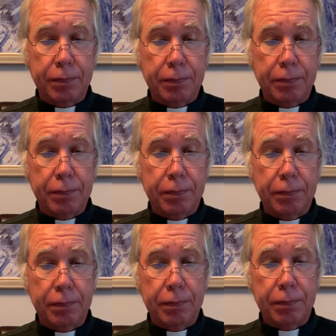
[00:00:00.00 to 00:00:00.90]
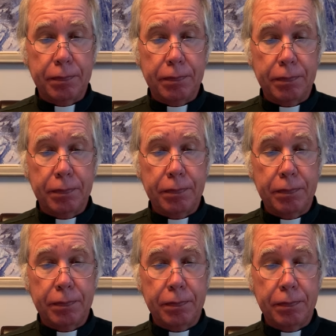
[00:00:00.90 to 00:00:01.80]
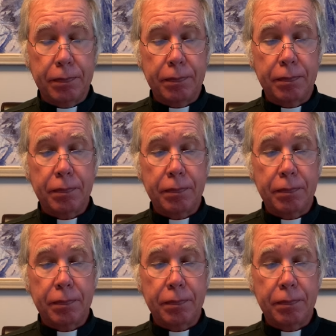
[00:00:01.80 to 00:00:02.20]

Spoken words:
[no speech]